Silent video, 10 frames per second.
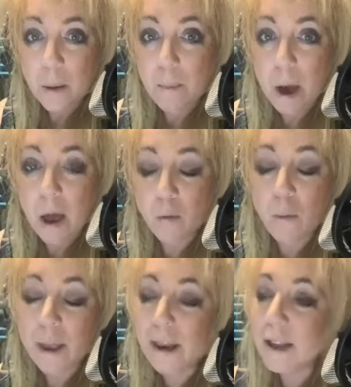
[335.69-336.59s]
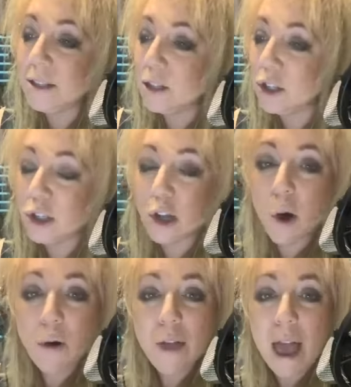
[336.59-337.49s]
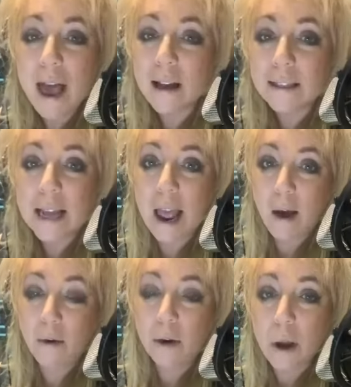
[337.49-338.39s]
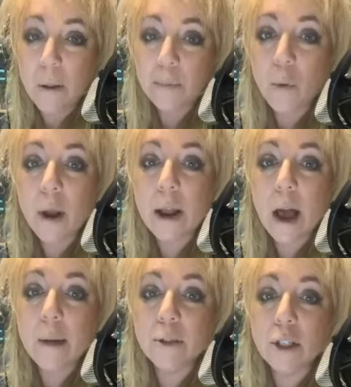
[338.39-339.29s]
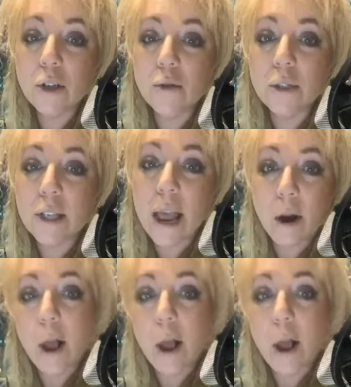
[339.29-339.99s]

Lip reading: but we need to slow the hell down when it comes to saying,